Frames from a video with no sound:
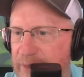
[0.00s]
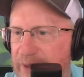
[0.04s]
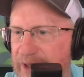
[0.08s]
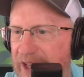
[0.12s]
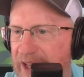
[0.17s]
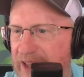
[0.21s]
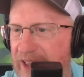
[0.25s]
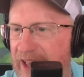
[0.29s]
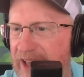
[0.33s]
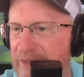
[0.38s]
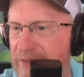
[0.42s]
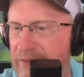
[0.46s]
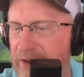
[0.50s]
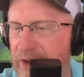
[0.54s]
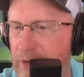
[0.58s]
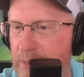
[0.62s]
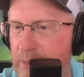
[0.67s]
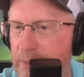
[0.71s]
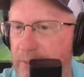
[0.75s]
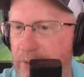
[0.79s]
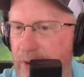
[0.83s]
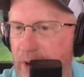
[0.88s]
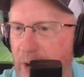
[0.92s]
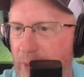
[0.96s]
We got a lot of other
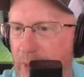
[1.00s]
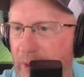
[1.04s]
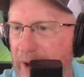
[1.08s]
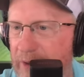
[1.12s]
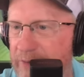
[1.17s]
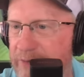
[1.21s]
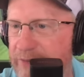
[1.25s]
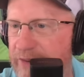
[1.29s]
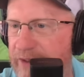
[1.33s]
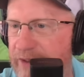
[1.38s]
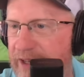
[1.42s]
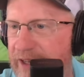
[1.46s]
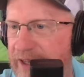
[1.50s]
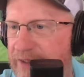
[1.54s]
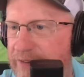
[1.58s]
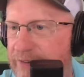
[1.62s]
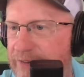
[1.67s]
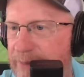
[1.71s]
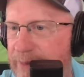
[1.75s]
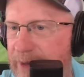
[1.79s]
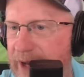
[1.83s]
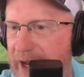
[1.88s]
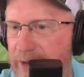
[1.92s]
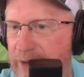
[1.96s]
blowouts today.
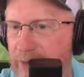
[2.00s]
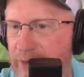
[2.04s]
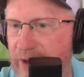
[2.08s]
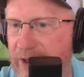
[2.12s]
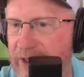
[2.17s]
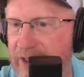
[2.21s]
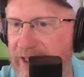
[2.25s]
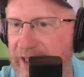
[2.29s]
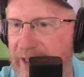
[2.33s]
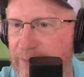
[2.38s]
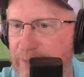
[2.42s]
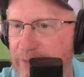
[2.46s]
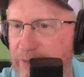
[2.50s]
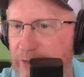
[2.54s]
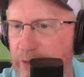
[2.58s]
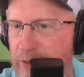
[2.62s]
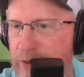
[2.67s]
Some not great games.